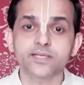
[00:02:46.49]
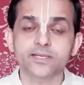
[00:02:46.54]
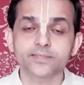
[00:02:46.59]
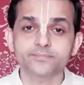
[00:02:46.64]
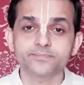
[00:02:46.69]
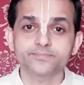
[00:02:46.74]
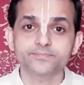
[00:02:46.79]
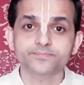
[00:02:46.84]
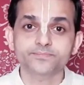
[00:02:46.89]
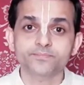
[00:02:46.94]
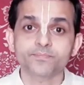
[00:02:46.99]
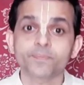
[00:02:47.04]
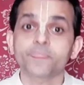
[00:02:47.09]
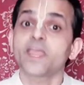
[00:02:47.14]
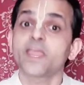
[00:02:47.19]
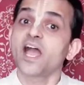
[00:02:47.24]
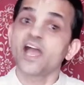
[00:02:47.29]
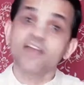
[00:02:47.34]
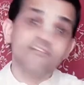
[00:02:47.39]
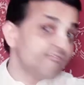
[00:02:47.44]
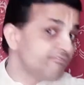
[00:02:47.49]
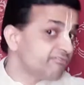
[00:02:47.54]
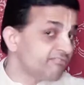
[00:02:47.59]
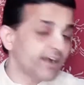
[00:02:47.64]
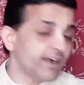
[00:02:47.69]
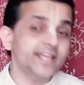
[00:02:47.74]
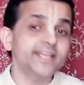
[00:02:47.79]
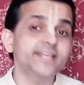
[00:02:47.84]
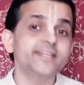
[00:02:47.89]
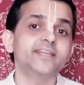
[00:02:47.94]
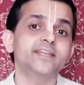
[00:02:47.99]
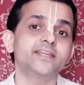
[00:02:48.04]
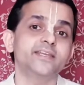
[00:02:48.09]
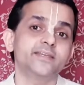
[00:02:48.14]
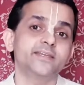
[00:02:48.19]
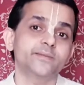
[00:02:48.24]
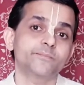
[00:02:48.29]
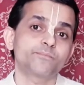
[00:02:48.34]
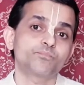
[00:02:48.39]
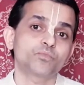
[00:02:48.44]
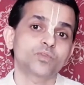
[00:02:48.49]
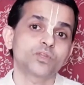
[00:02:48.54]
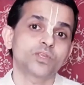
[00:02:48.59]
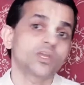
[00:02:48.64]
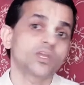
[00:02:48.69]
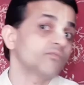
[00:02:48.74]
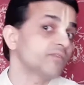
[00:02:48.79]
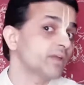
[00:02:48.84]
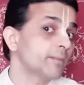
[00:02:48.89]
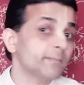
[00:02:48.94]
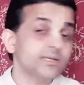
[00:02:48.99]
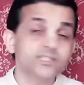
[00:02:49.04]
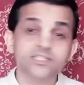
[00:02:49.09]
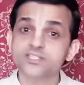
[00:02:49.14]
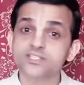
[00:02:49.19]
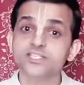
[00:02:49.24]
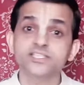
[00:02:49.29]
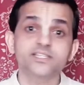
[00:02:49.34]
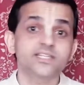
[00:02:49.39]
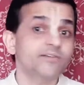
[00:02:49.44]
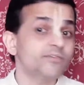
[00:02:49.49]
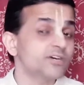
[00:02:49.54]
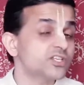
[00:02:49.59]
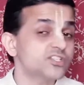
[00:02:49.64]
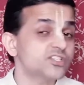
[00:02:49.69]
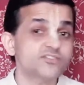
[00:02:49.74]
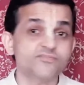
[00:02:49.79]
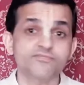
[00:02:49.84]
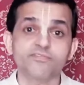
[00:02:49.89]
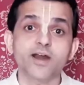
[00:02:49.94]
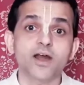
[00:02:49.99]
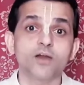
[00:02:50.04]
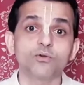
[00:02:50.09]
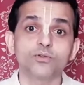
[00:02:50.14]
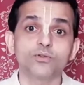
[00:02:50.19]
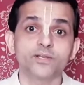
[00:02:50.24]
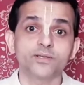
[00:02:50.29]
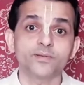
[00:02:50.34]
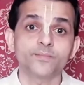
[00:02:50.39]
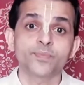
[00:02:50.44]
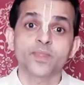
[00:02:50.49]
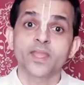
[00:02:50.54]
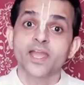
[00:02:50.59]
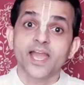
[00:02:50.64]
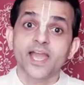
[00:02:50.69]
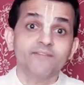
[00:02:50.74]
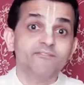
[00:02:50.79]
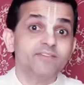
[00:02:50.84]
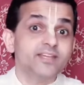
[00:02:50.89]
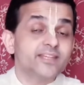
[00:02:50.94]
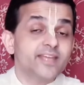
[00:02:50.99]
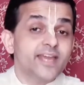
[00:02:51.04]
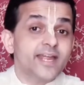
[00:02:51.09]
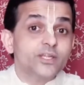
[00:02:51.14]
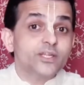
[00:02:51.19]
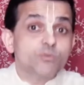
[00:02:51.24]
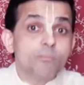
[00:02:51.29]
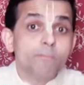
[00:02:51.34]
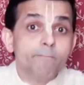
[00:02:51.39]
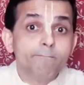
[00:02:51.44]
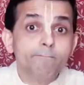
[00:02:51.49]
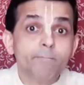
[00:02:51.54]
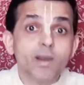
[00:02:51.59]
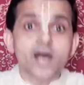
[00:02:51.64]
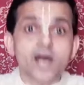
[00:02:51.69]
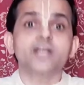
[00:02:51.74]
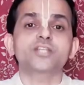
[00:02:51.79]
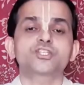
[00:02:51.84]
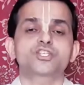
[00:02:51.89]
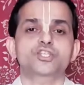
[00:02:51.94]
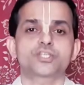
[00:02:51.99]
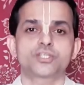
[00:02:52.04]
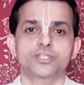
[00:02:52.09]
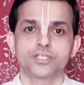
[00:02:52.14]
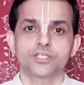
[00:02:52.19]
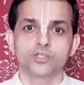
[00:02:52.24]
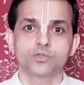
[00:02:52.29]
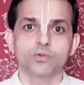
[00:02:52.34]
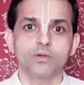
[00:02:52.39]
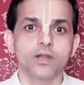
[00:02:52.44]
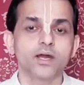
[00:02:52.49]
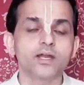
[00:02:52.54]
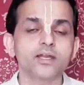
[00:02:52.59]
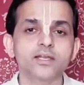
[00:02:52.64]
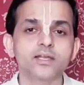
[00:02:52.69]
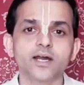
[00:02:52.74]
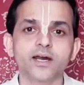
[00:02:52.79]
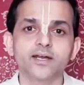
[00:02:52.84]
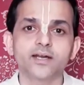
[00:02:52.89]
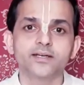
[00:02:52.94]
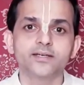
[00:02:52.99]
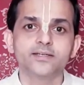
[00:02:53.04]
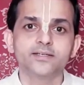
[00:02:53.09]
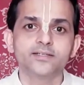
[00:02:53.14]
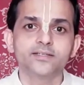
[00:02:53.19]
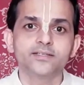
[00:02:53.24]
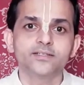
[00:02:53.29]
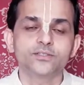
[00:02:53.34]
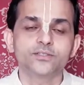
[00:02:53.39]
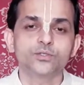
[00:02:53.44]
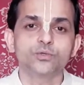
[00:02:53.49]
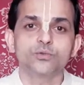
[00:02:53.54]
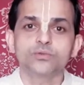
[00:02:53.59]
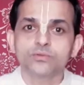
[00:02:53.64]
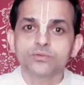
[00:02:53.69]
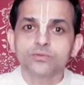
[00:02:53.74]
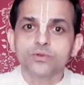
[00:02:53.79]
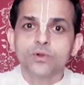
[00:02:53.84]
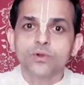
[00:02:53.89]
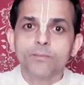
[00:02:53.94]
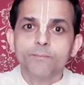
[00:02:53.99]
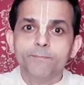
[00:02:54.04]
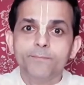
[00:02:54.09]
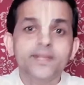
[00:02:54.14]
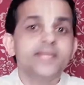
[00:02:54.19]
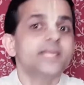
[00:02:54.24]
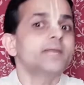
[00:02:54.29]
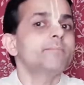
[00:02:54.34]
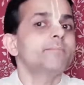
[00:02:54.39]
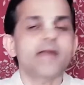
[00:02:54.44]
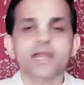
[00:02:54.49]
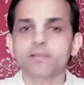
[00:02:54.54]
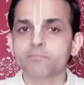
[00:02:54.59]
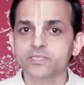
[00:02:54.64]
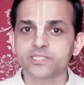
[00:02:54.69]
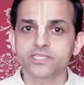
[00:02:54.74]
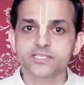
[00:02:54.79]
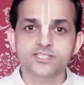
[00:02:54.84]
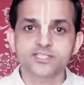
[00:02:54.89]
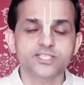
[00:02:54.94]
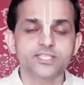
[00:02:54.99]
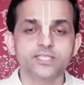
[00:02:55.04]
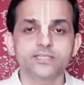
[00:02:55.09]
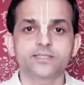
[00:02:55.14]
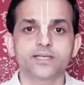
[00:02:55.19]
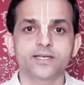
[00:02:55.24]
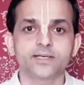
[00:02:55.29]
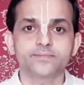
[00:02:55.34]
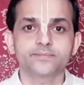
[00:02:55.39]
And finally, when Mother Sita was found and when they had to march to Lanka to bring back Mother Sita,